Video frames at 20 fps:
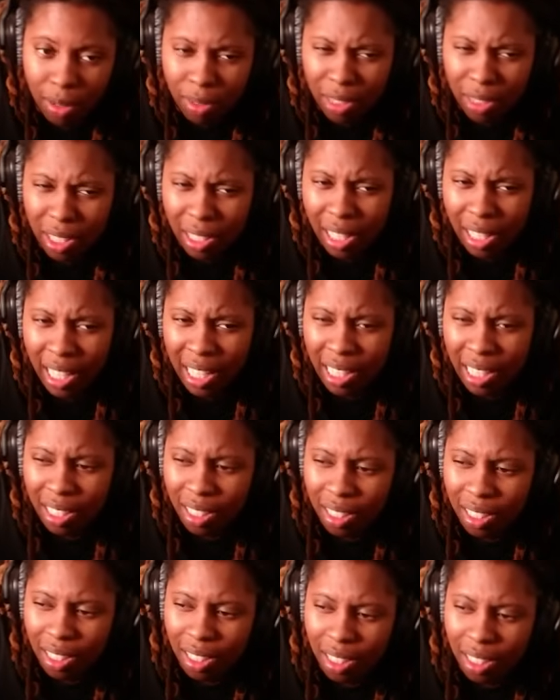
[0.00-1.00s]
look like?
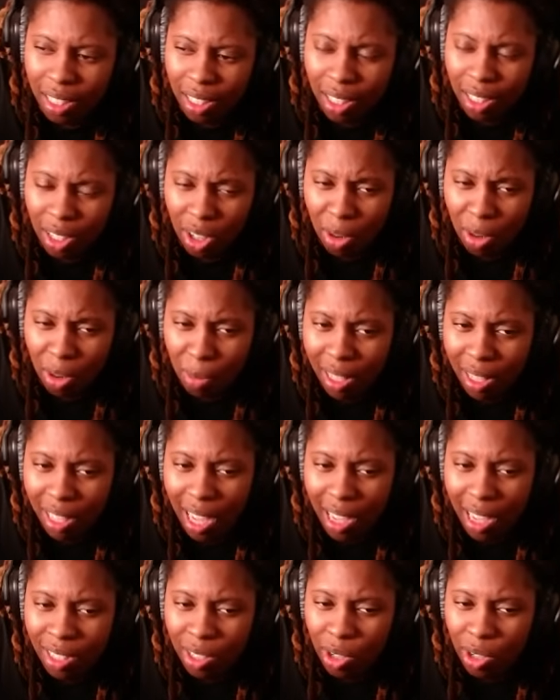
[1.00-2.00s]
Girl, my
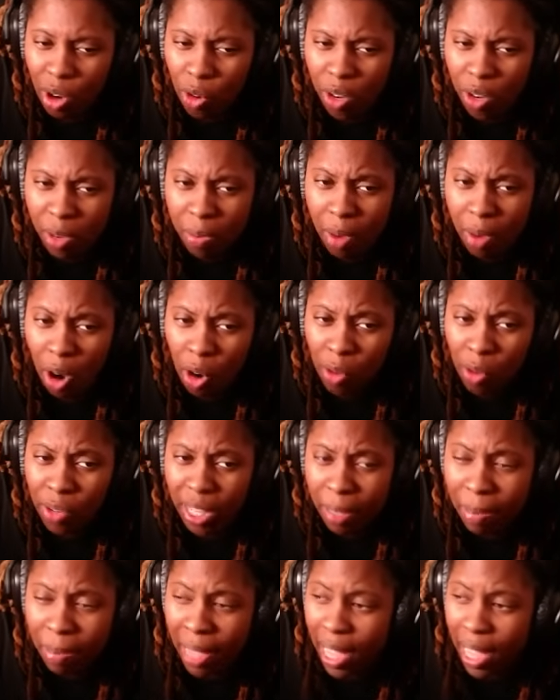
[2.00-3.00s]
locks are
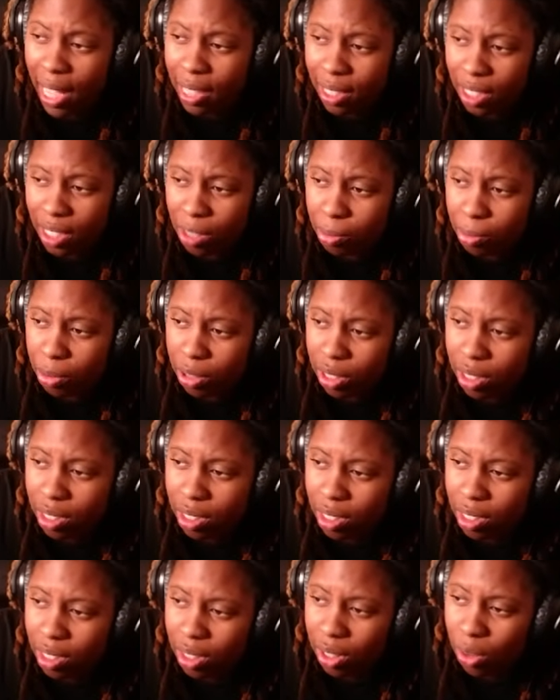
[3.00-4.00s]
already past this
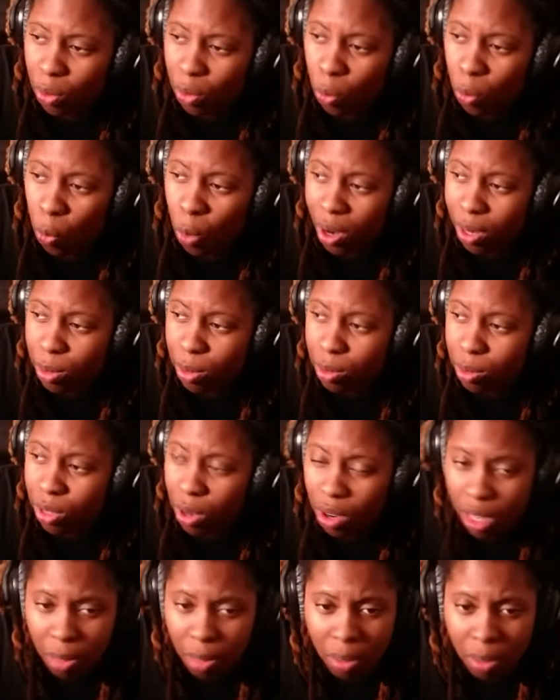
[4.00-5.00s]
point. What are you
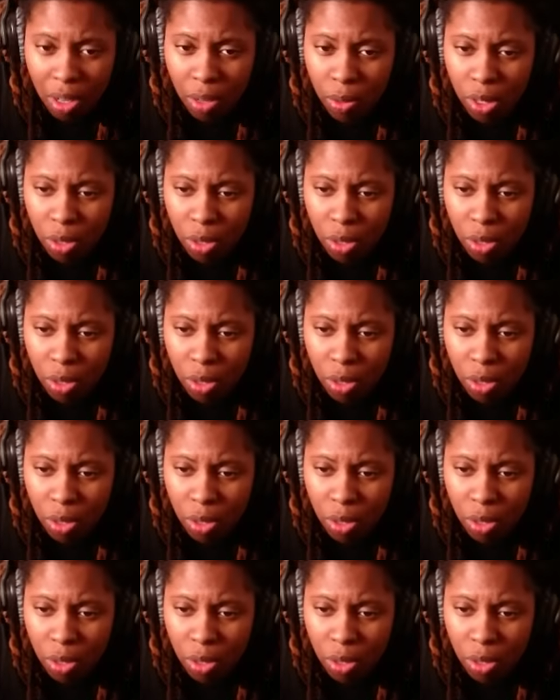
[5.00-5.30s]
talking about? What do you